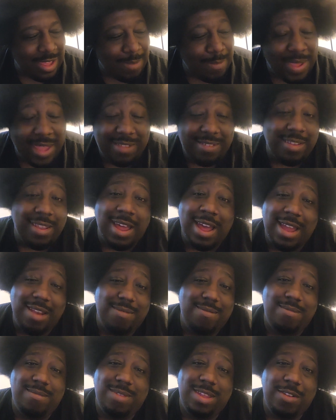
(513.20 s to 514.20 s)
means a
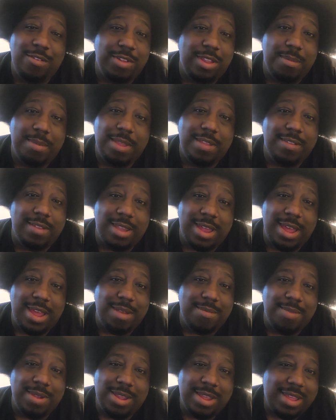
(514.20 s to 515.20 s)
lot. It really means a
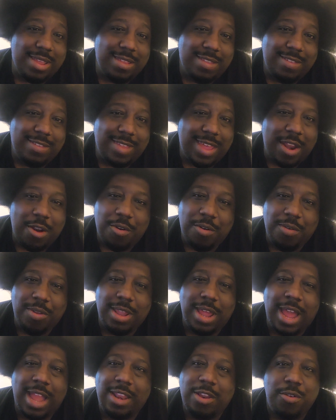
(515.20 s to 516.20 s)
lot, because
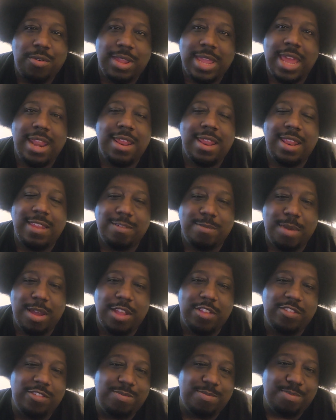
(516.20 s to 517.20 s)
I don't get it as
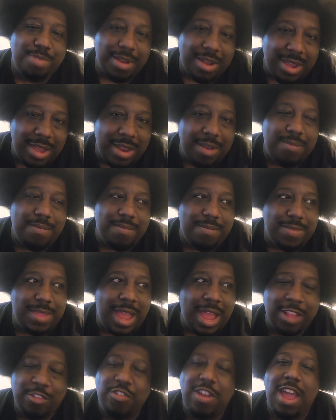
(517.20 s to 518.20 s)
much, but
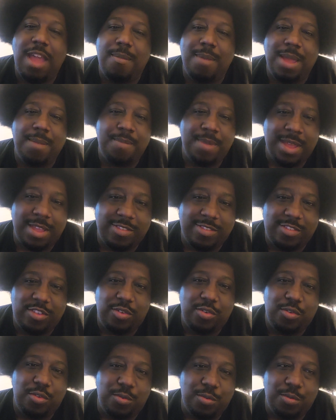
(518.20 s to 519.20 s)
I try my best
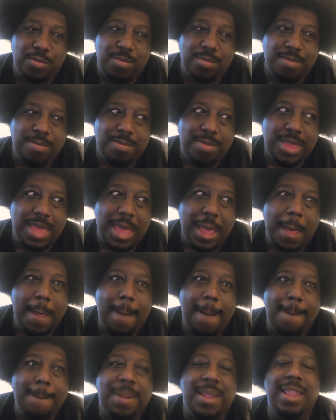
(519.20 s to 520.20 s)
to
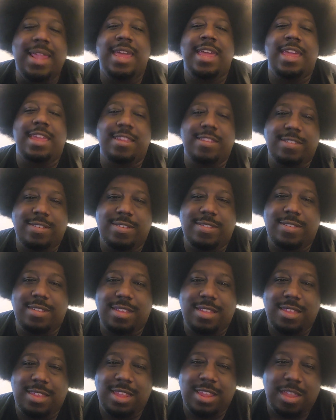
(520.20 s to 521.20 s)
please
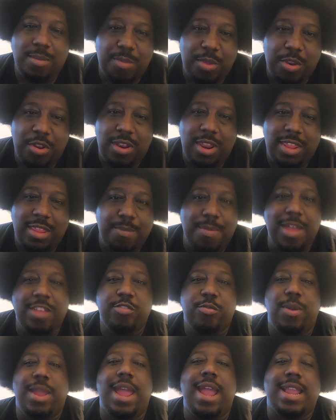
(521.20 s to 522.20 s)
the community the
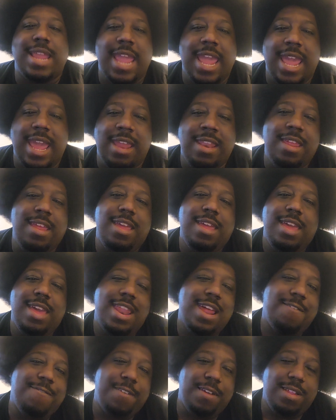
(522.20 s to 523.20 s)
best way I can.
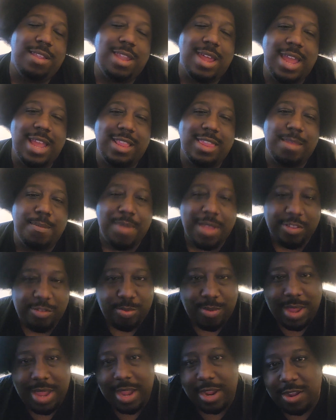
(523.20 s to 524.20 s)
And I feel like the best
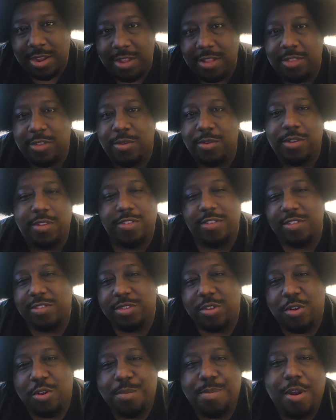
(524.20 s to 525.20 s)
way I could do it is just
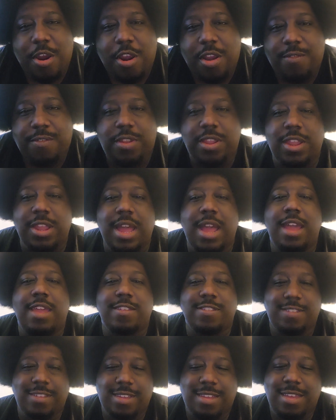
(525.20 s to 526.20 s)
throw a party for you
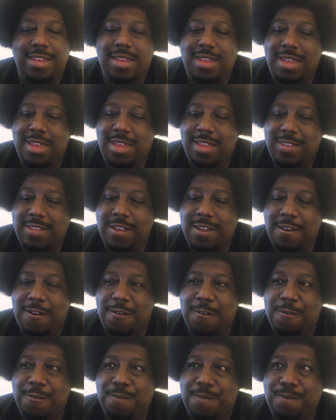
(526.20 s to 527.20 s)
guys.
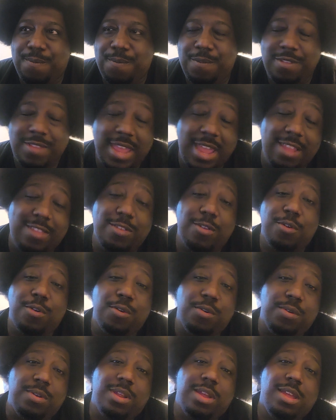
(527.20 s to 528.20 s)
So stay
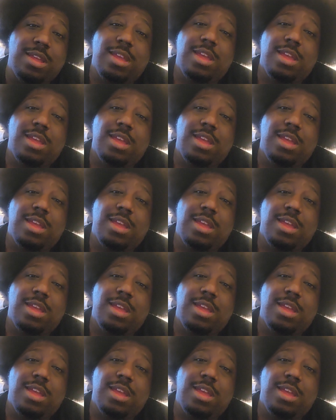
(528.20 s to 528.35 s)
tuned